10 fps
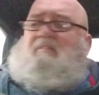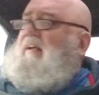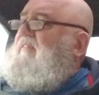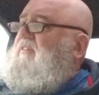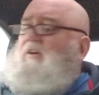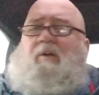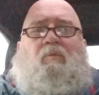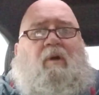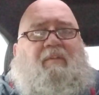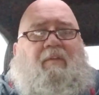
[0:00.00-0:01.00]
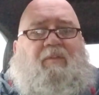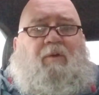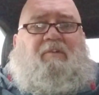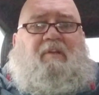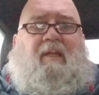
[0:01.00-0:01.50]
7:31, the
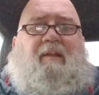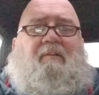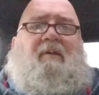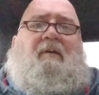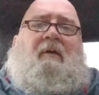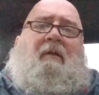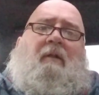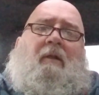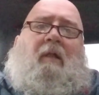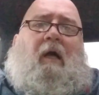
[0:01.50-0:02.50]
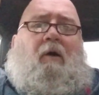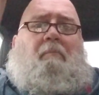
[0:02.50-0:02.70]
13th. I hope